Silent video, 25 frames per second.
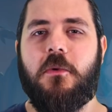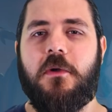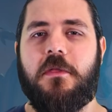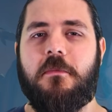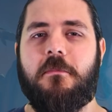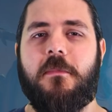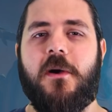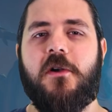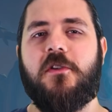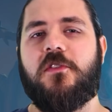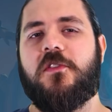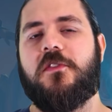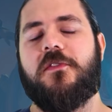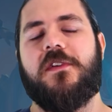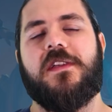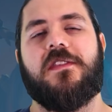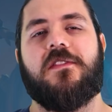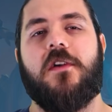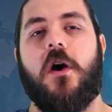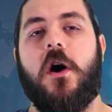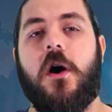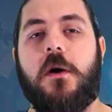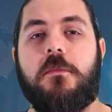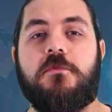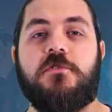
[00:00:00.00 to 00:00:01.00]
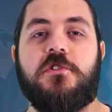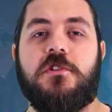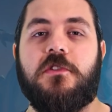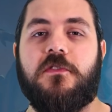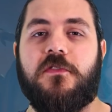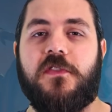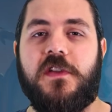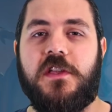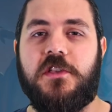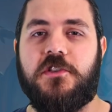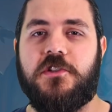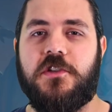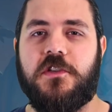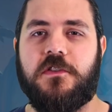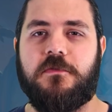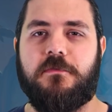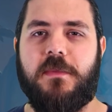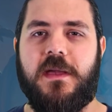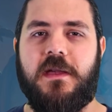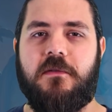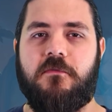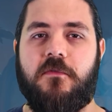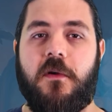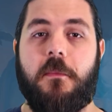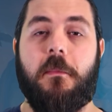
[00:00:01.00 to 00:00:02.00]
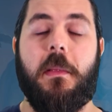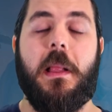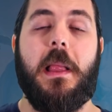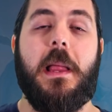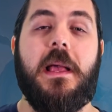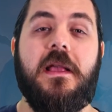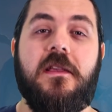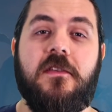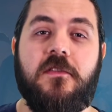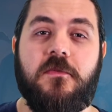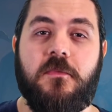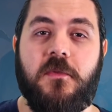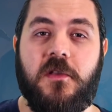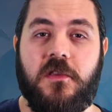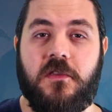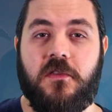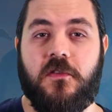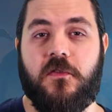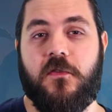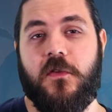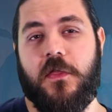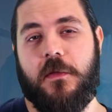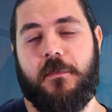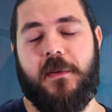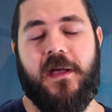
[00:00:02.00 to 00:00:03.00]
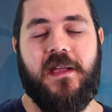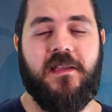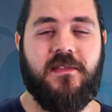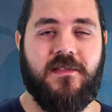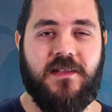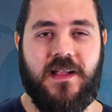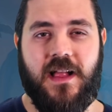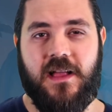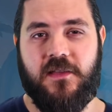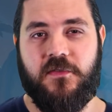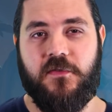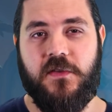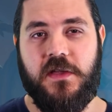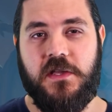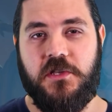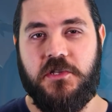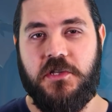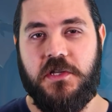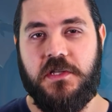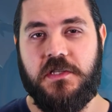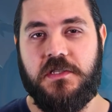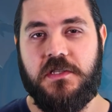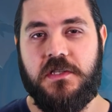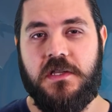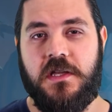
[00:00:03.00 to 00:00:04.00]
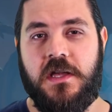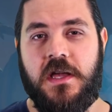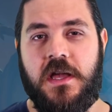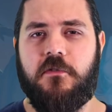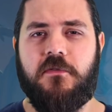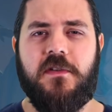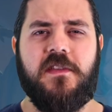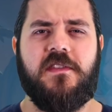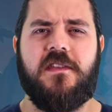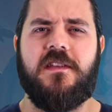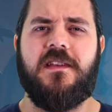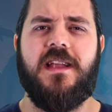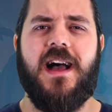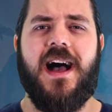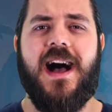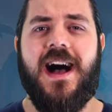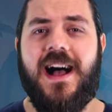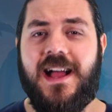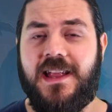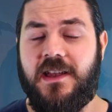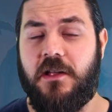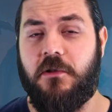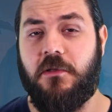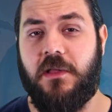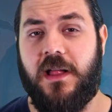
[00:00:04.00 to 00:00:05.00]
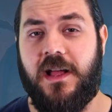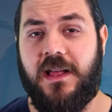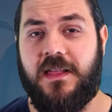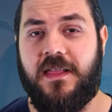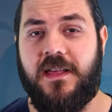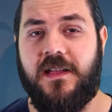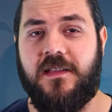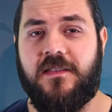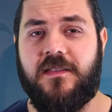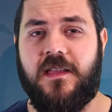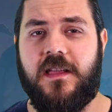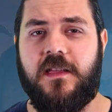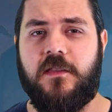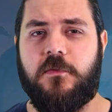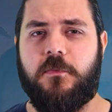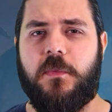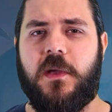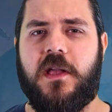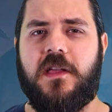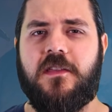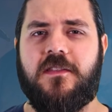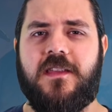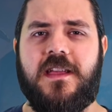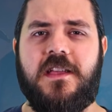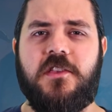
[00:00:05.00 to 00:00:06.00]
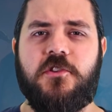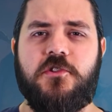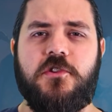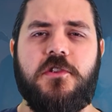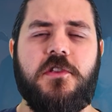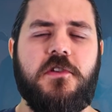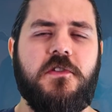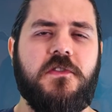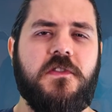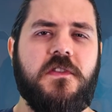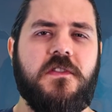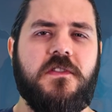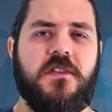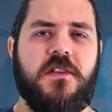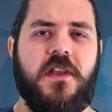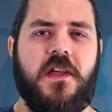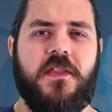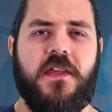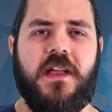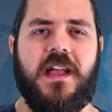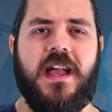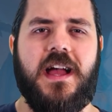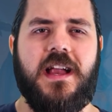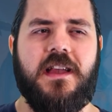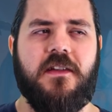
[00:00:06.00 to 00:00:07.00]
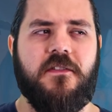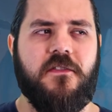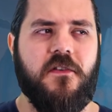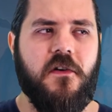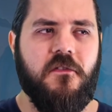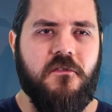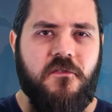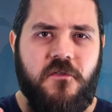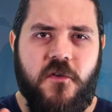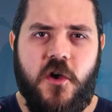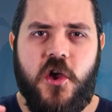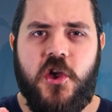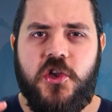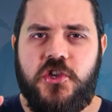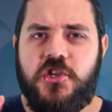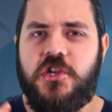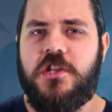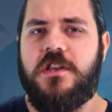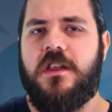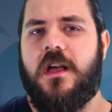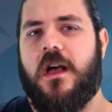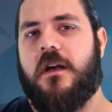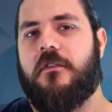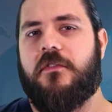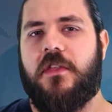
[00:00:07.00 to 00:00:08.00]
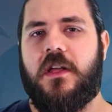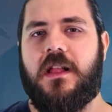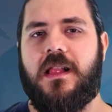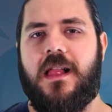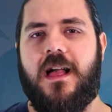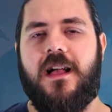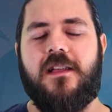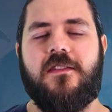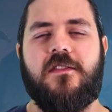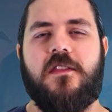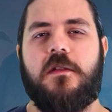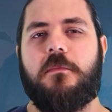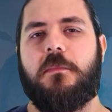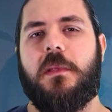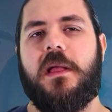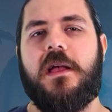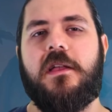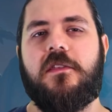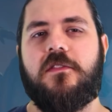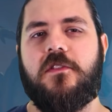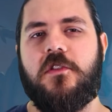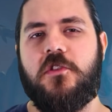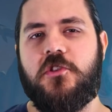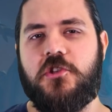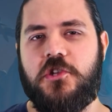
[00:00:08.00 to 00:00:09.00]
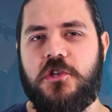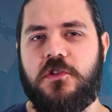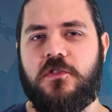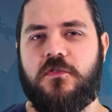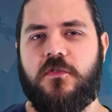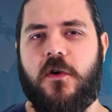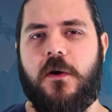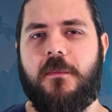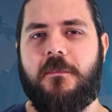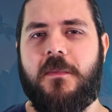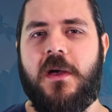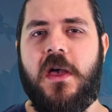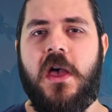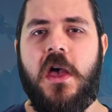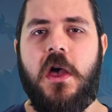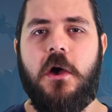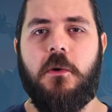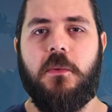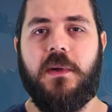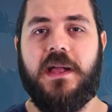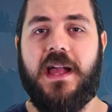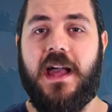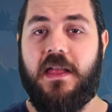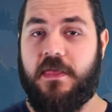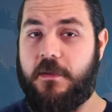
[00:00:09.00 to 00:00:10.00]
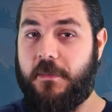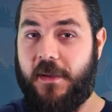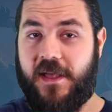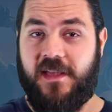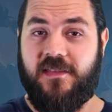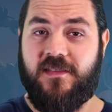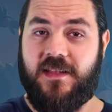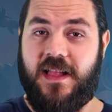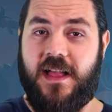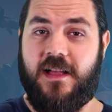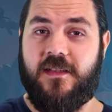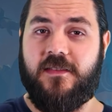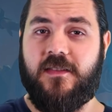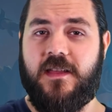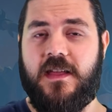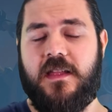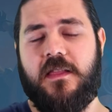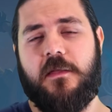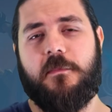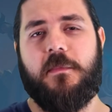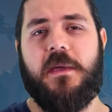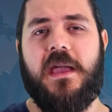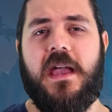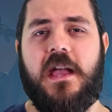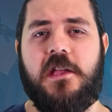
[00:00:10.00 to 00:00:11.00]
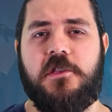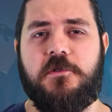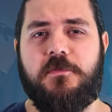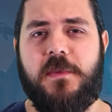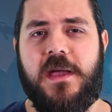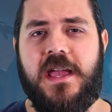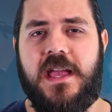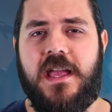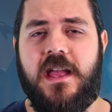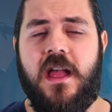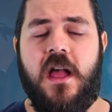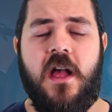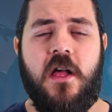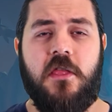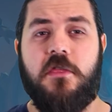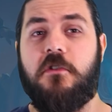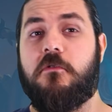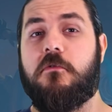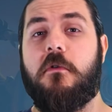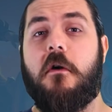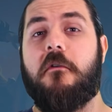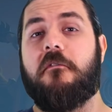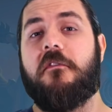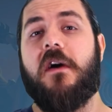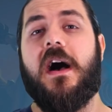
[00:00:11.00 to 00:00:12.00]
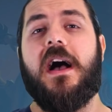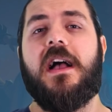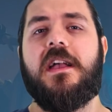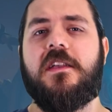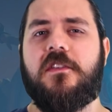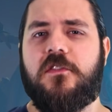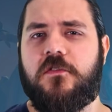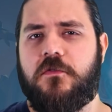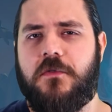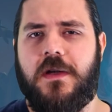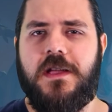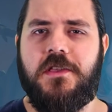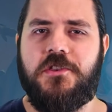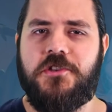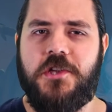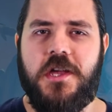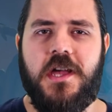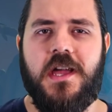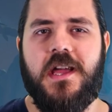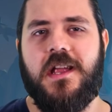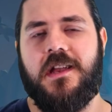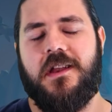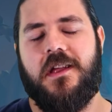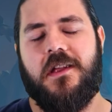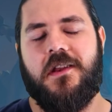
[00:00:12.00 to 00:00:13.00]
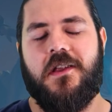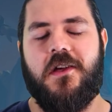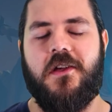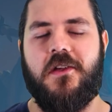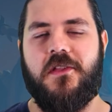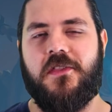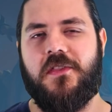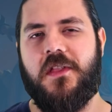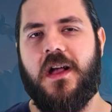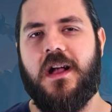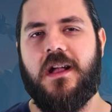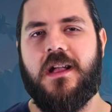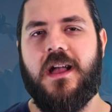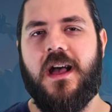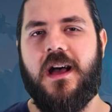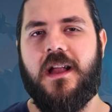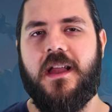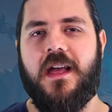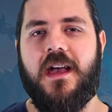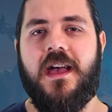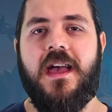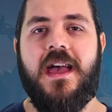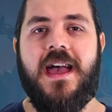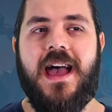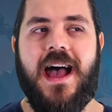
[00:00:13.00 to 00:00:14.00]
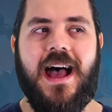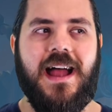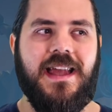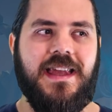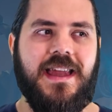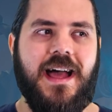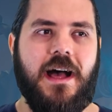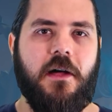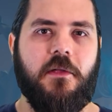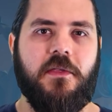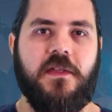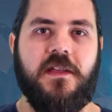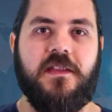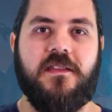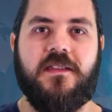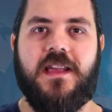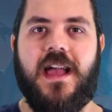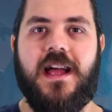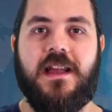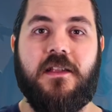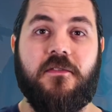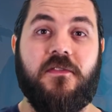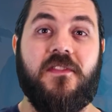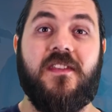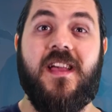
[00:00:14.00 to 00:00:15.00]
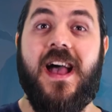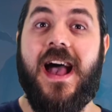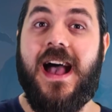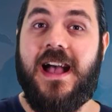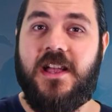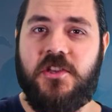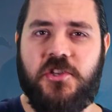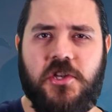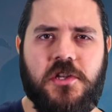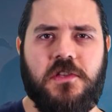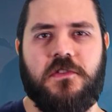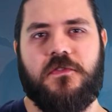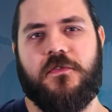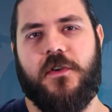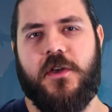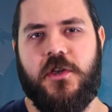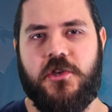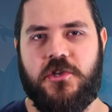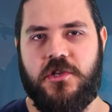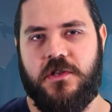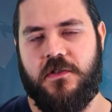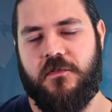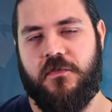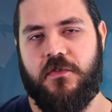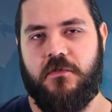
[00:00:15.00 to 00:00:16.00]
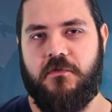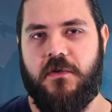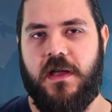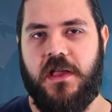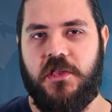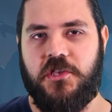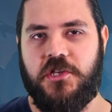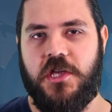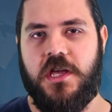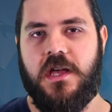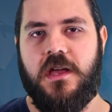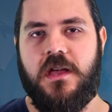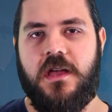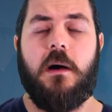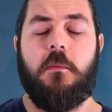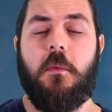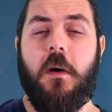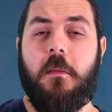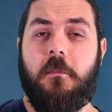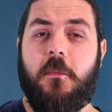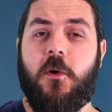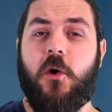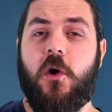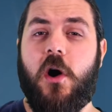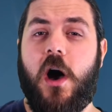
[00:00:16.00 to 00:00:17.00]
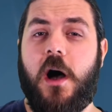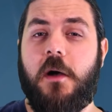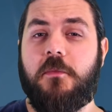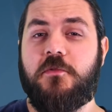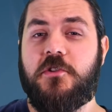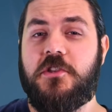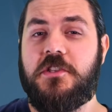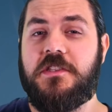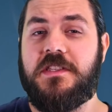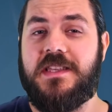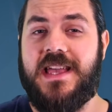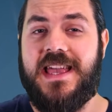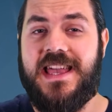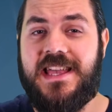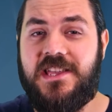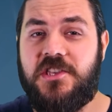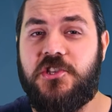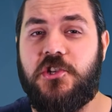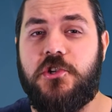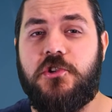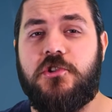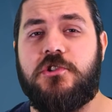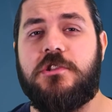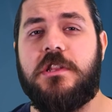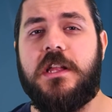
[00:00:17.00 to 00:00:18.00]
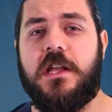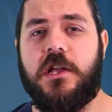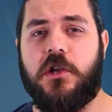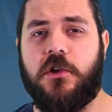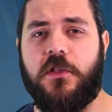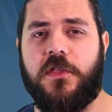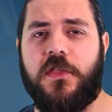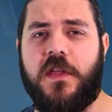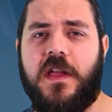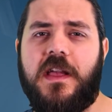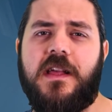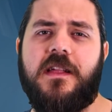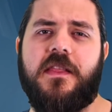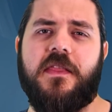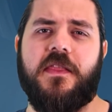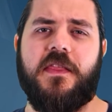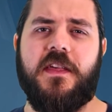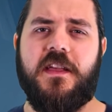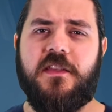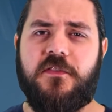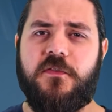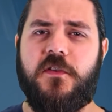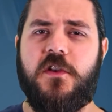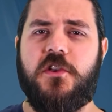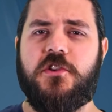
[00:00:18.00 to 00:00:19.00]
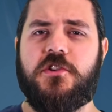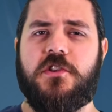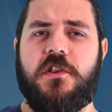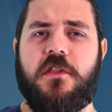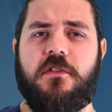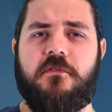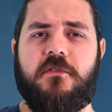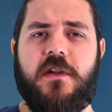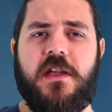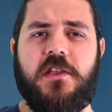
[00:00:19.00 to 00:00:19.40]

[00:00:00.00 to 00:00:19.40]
with most of its optional features being replacements for the base class features. The reason I don't like this is because it introduces another kind of version of the class that players can choose from. We get the base class in the PHB, the revised Ranger in Unearthed Arcana, and now this kind of Tasha's version of the Ranger. And while more options is usually a good thing, this version of the